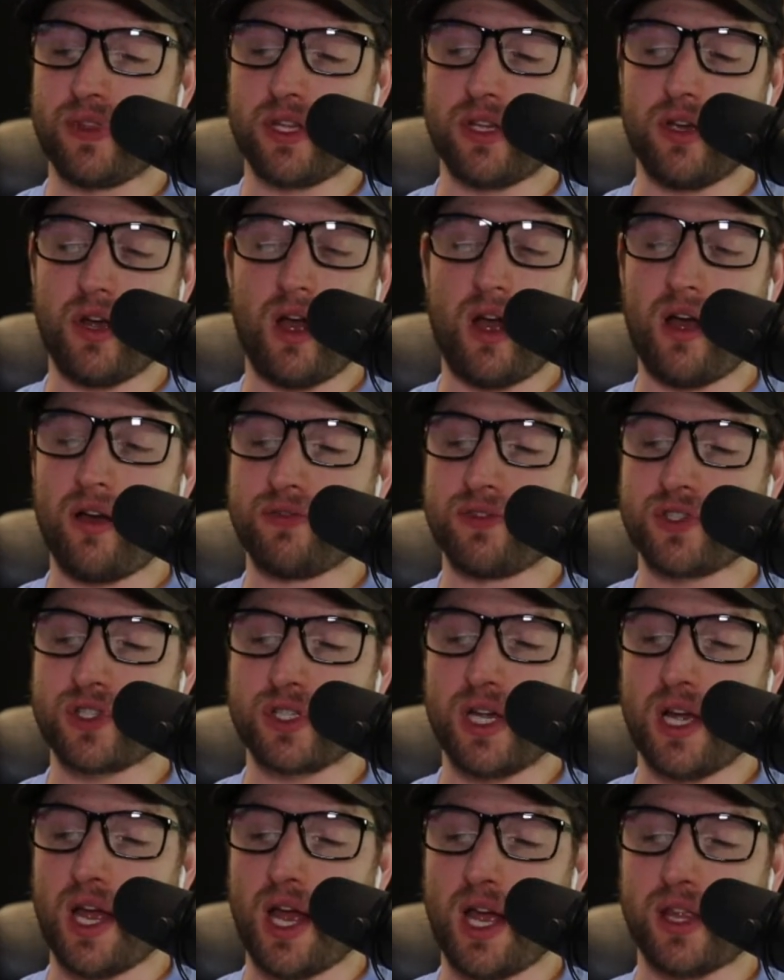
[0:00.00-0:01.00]

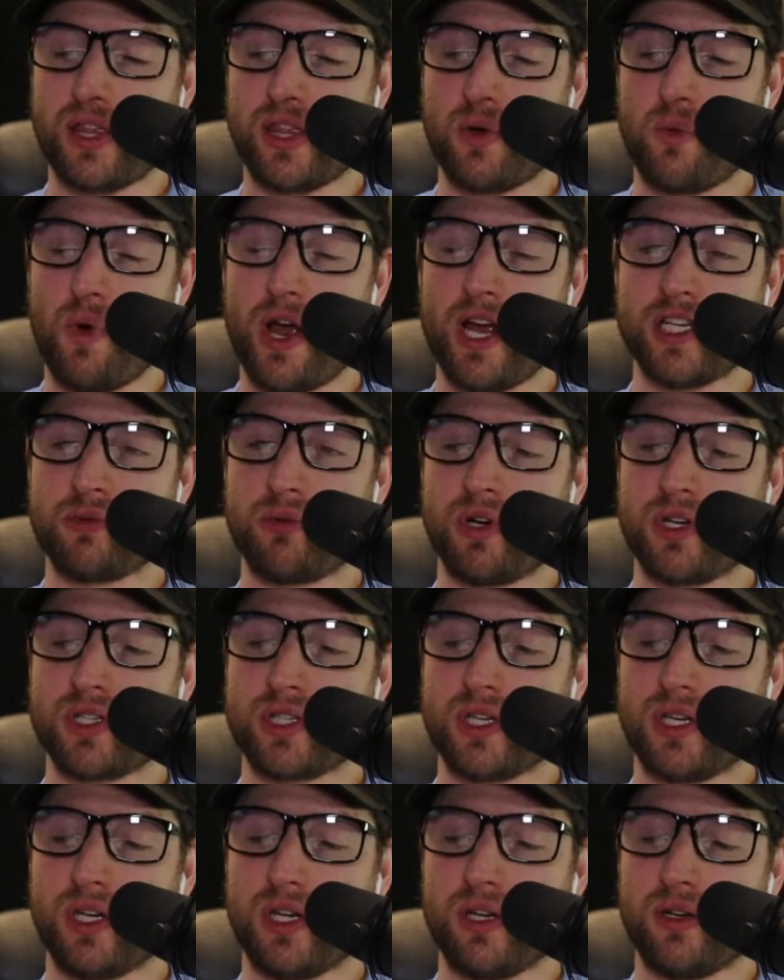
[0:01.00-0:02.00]
obviously I think
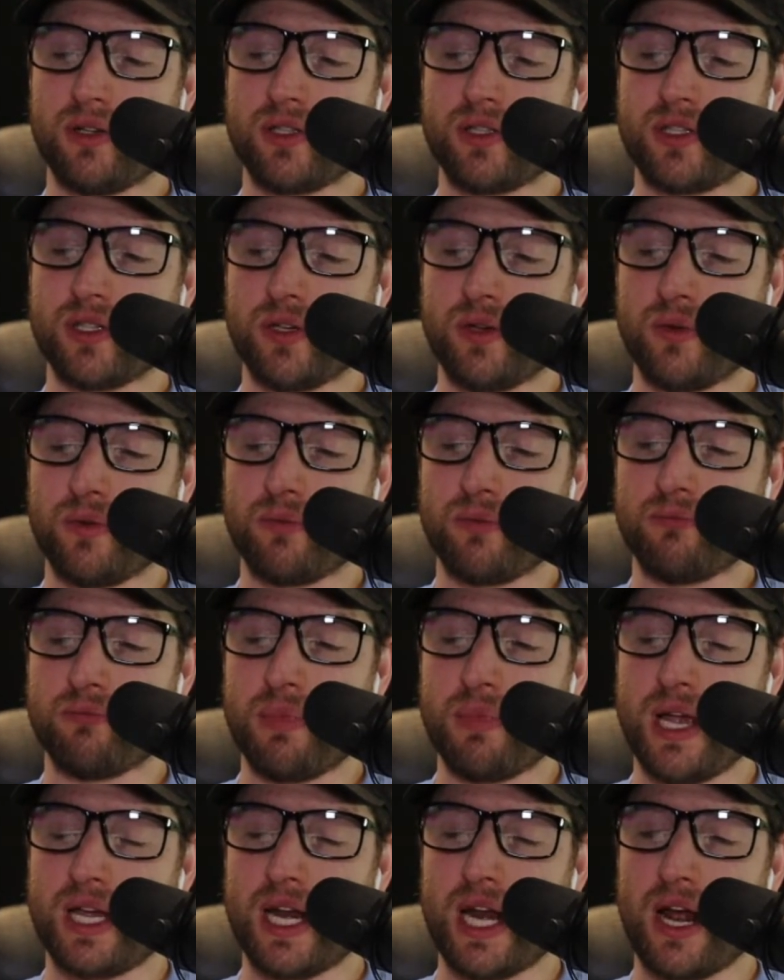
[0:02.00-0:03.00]
Waynesburg's going to
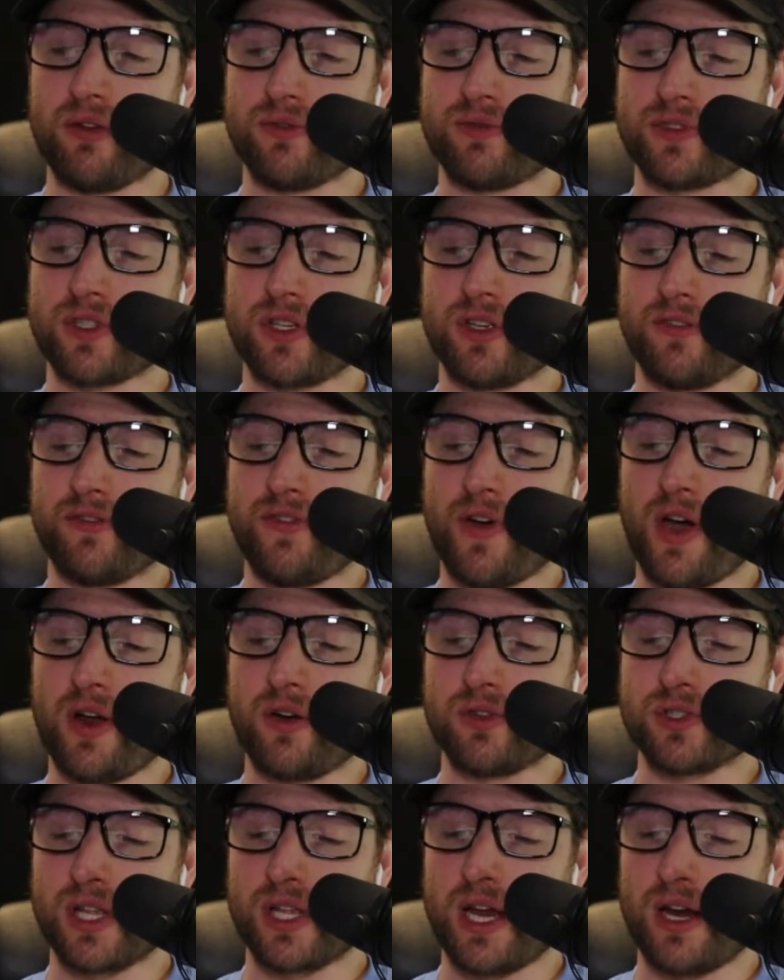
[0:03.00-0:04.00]
make it out to the
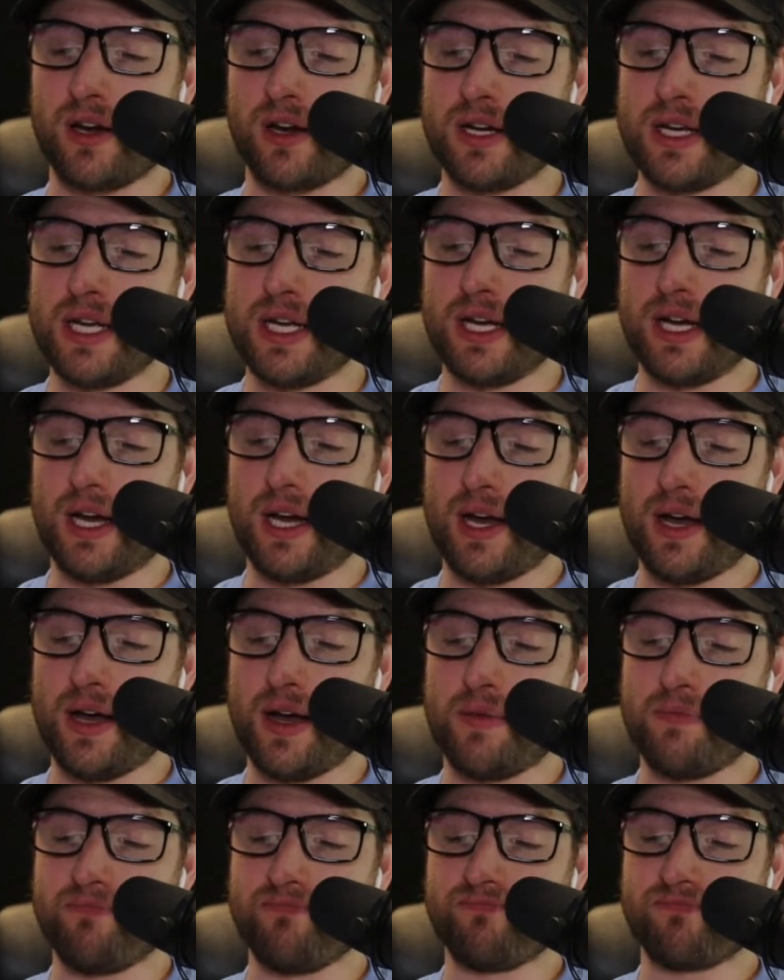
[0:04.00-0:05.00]
finals there.
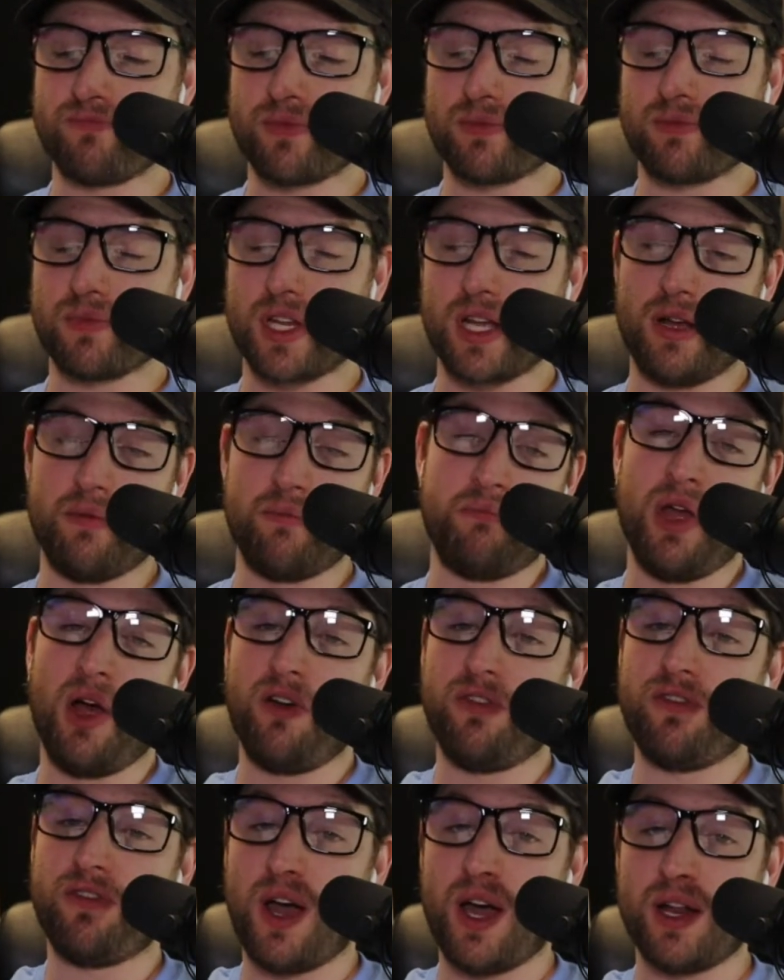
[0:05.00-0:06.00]

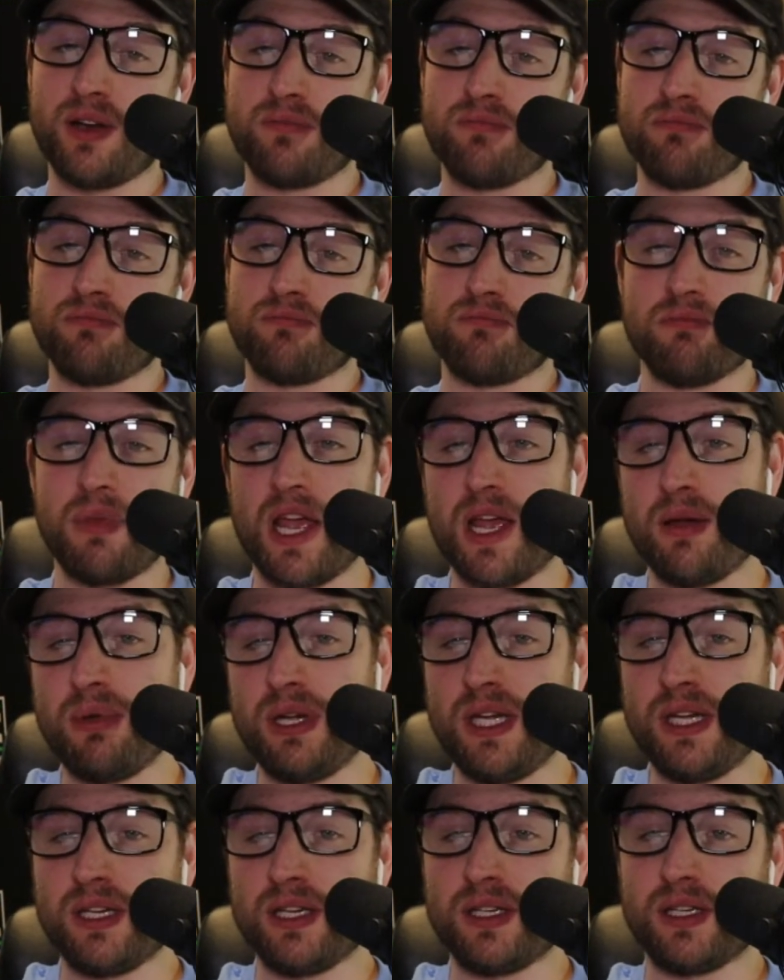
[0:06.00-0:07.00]
Bellefonte,
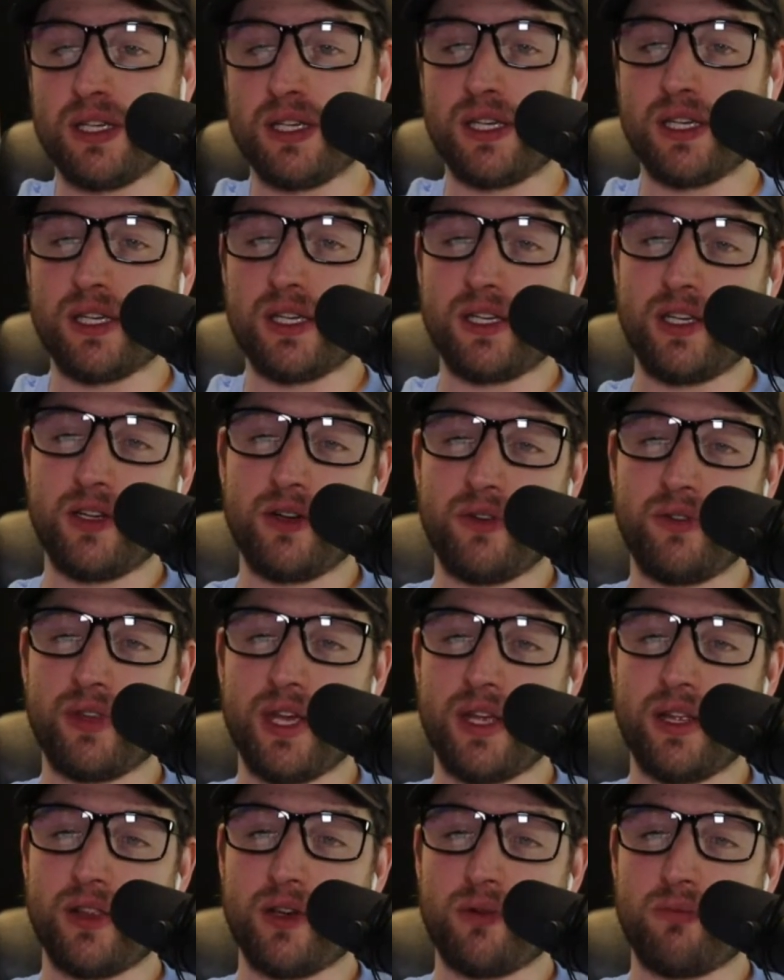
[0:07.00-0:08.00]
maybe,
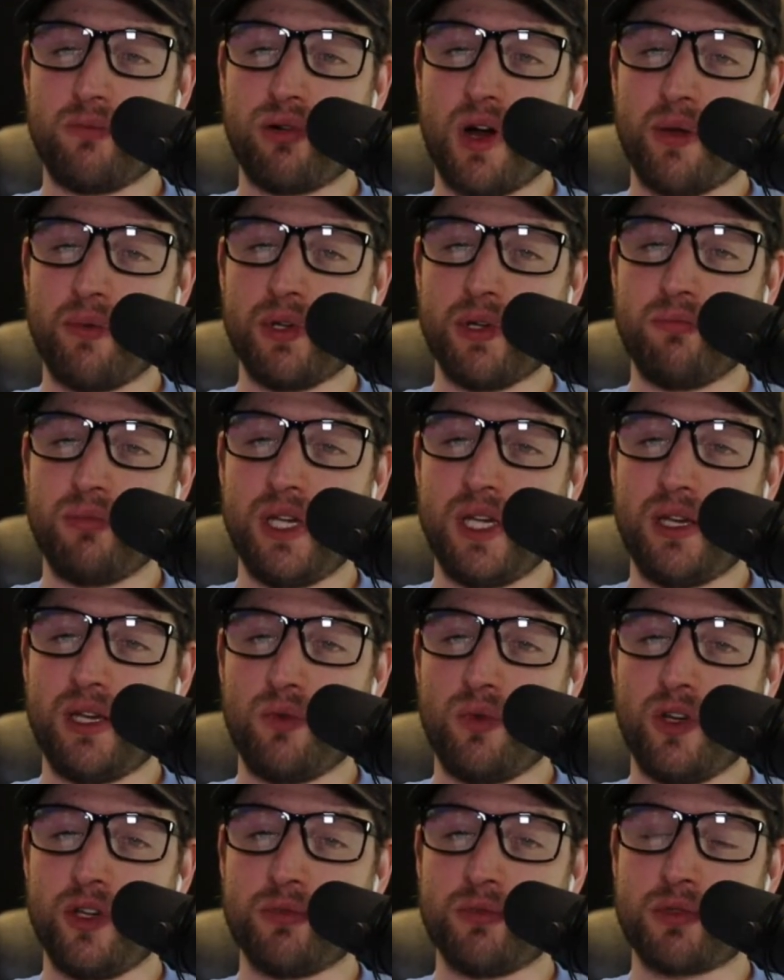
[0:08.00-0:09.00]
they'll probably beat
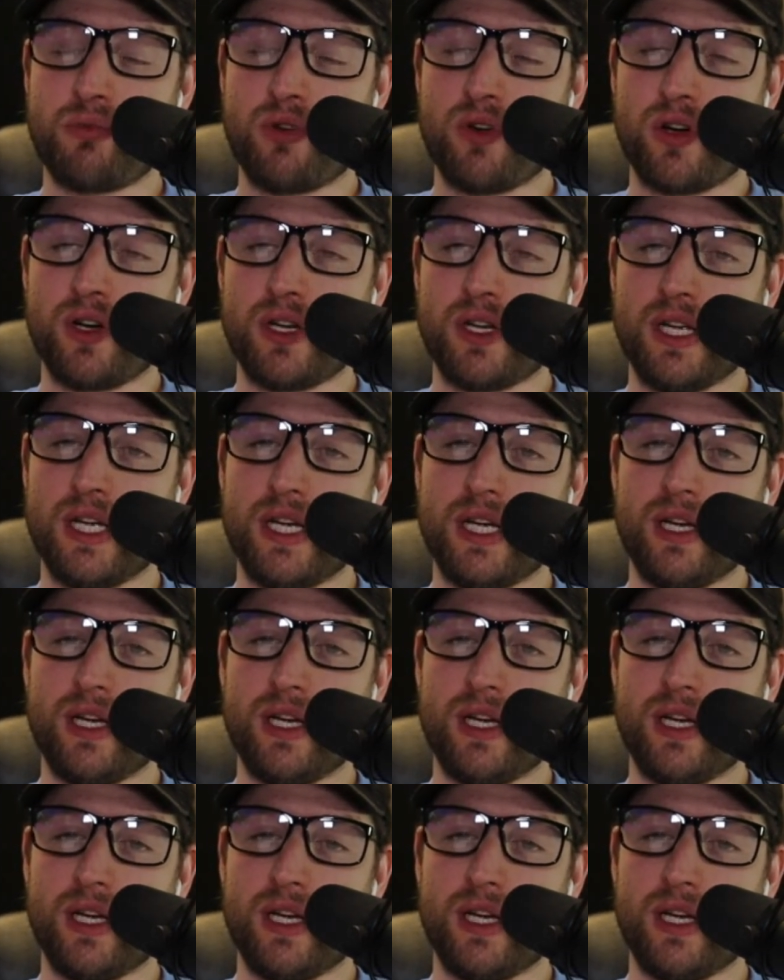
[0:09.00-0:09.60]
Williamsport.